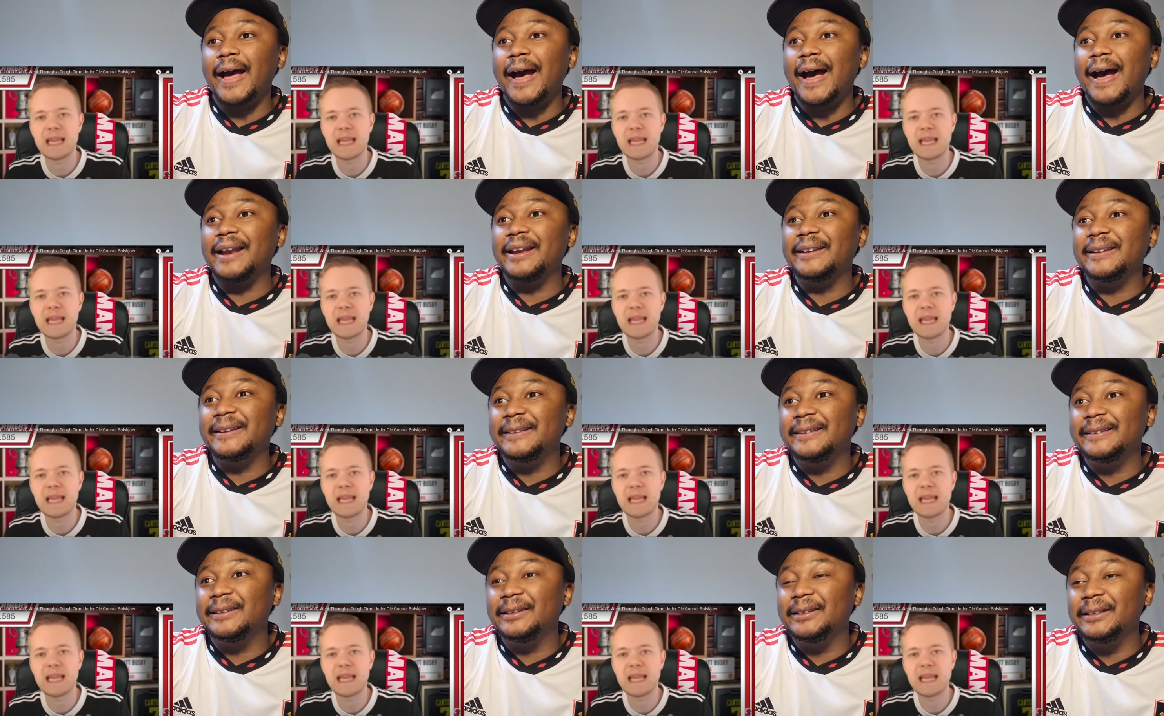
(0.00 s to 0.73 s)

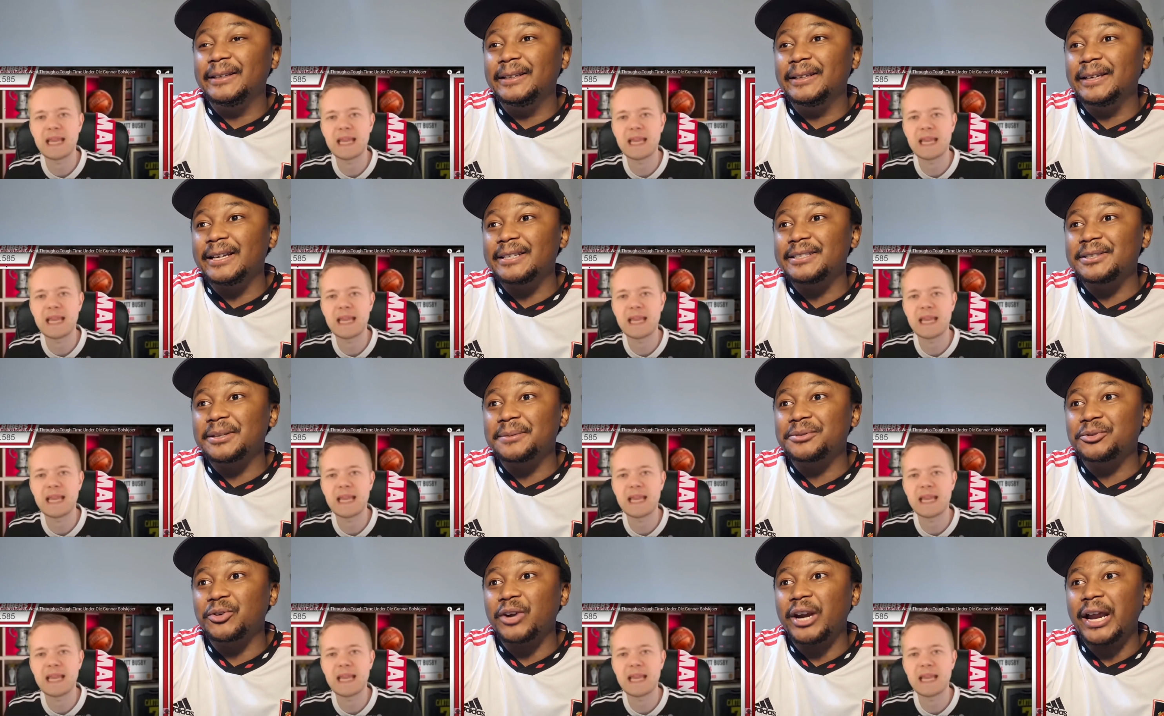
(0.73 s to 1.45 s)
Speaker 1: and the uh,
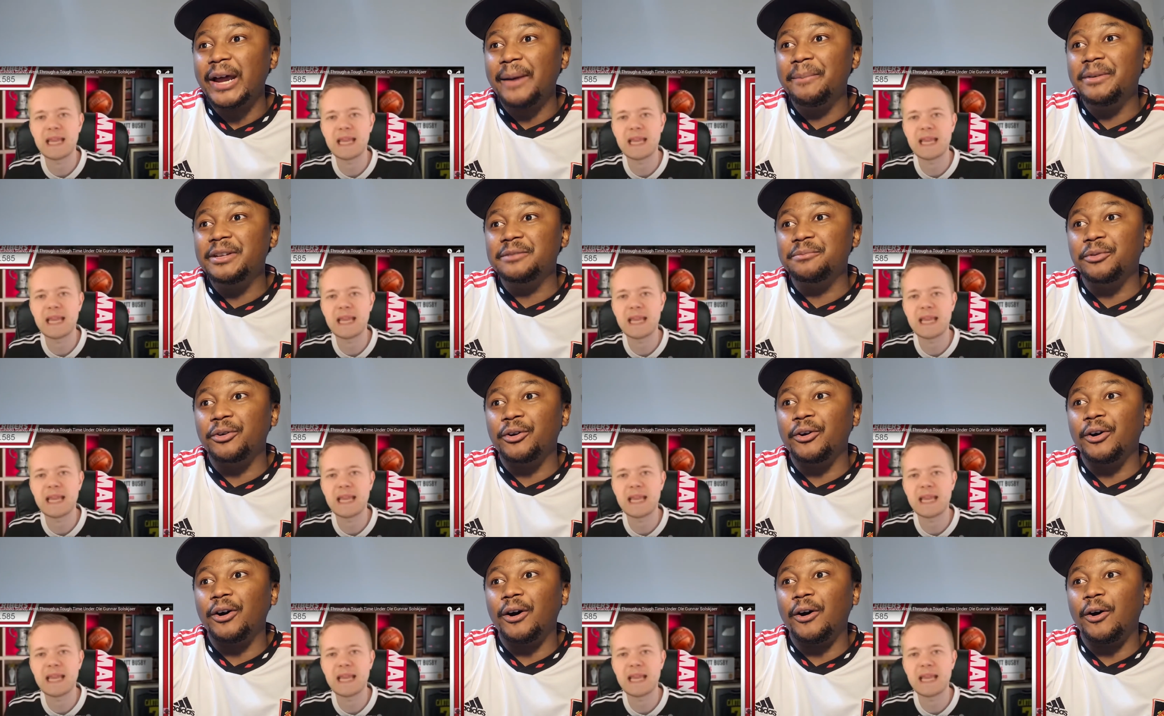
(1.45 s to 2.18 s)
subscribers,
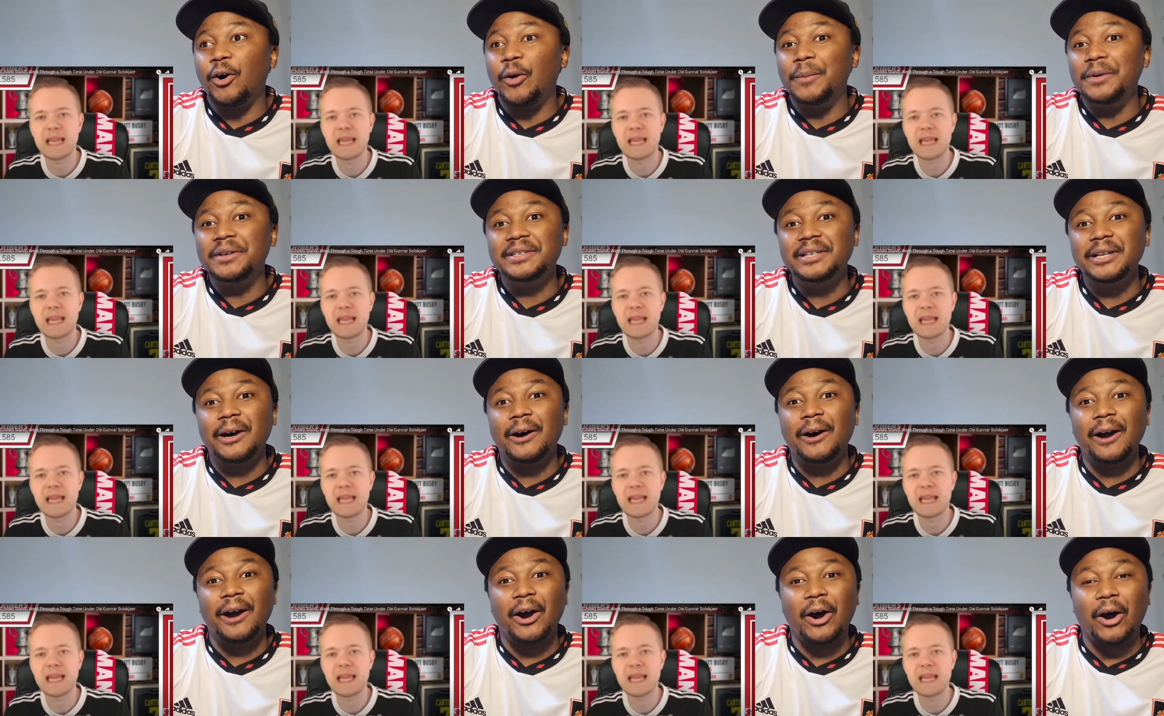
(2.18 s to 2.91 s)
bro, are almost a,
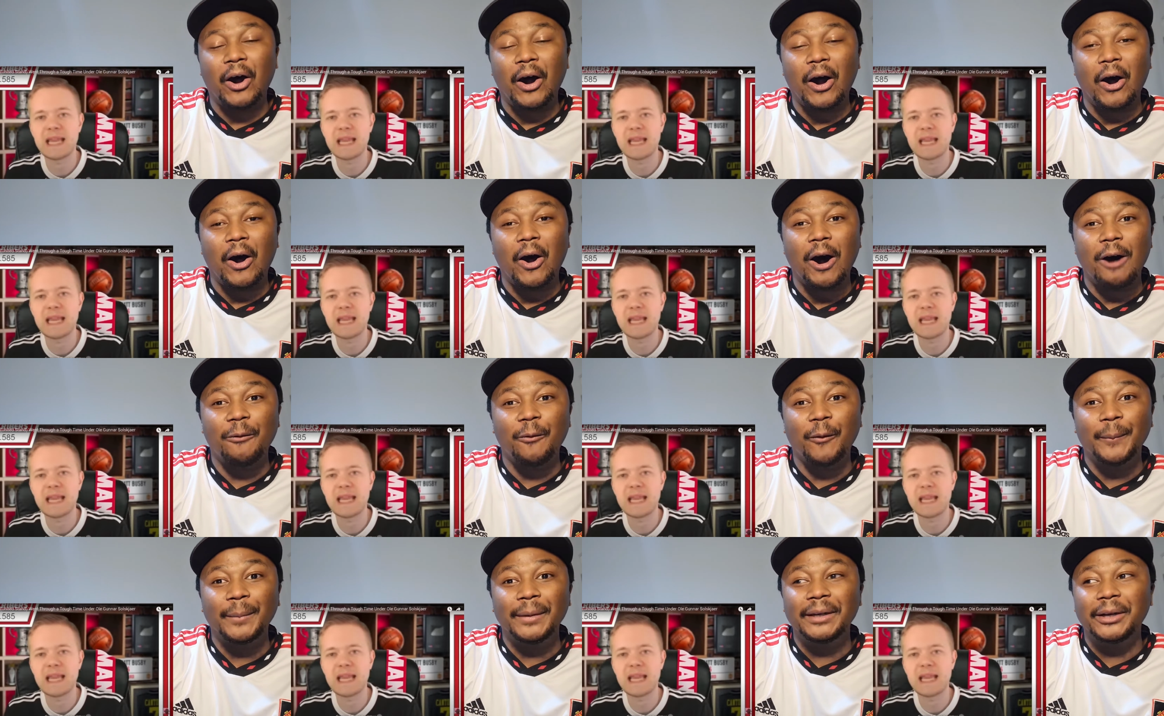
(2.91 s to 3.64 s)
a, a,
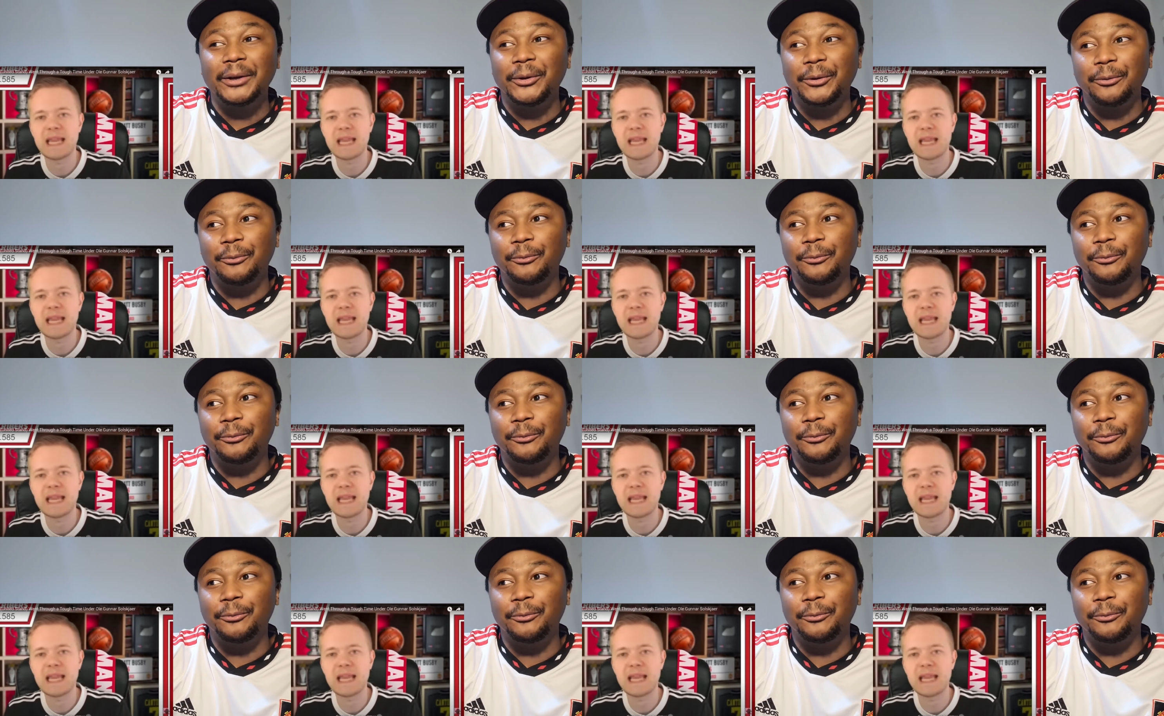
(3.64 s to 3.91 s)
half a million.